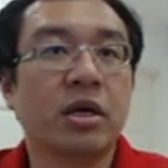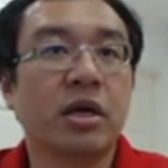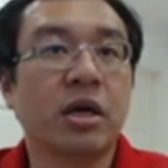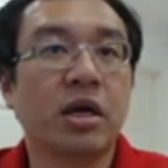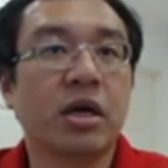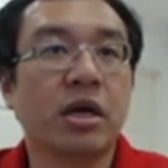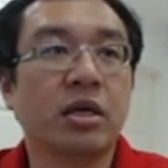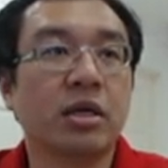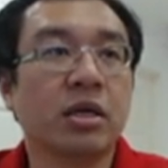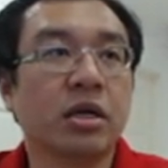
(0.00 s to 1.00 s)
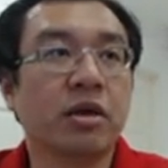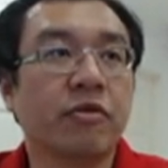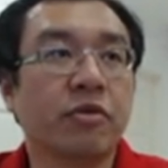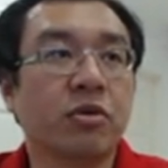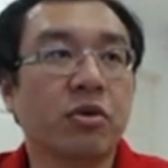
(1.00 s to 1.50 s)
And if
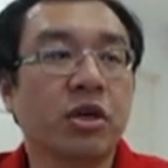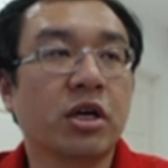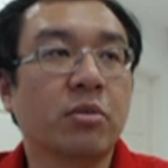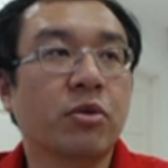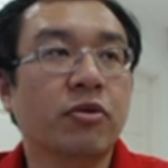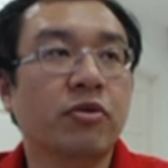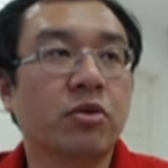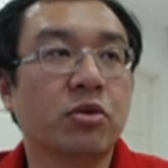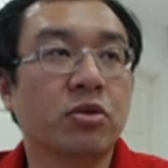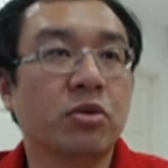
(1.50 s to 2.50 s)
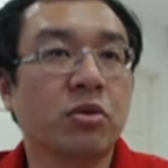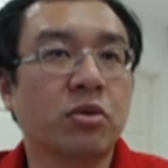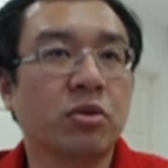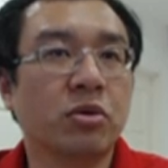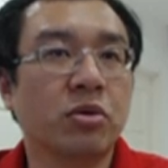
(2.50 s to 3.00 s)
your king move
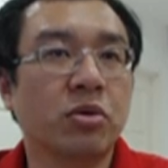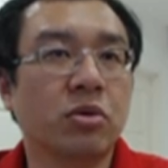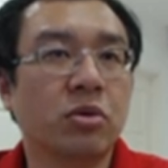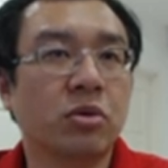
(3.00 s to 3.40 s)
to